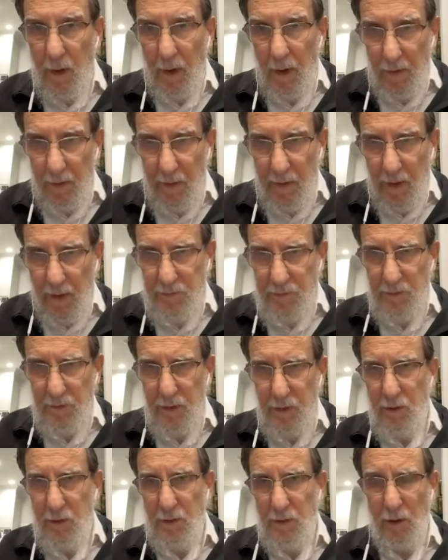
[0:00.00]
And he has a
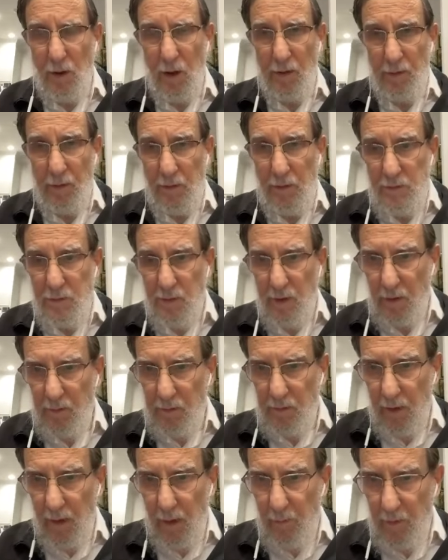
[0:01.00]
teaching on this, the
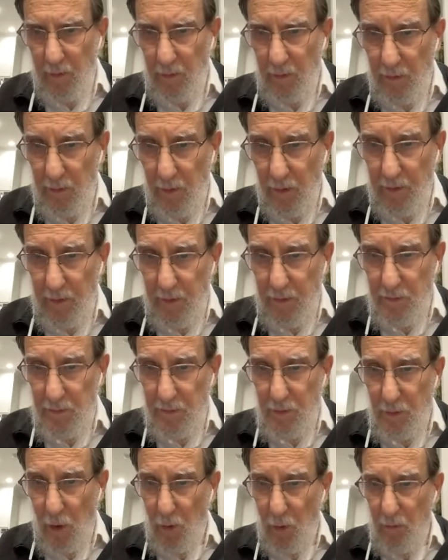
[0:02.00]
Alter Rebbe. This
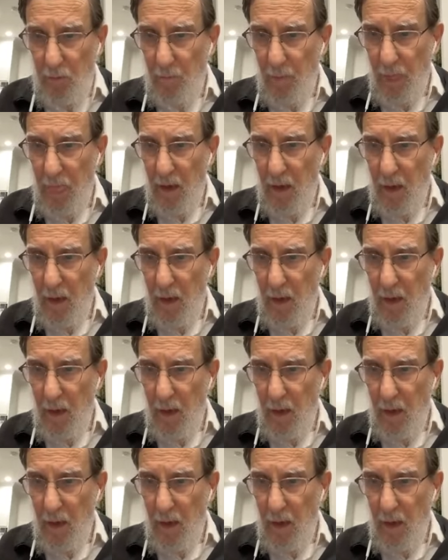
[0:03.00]
is known.